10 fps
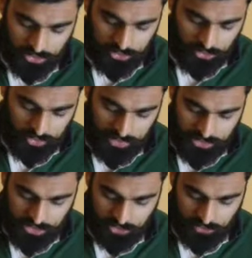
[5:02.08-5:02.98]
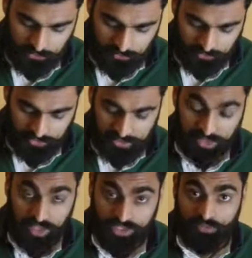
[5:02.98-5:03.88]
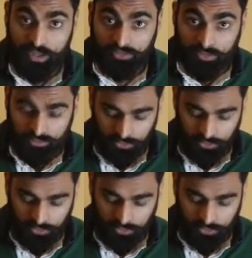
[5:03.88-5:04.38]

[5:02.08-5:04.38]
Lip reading: to fertilize better.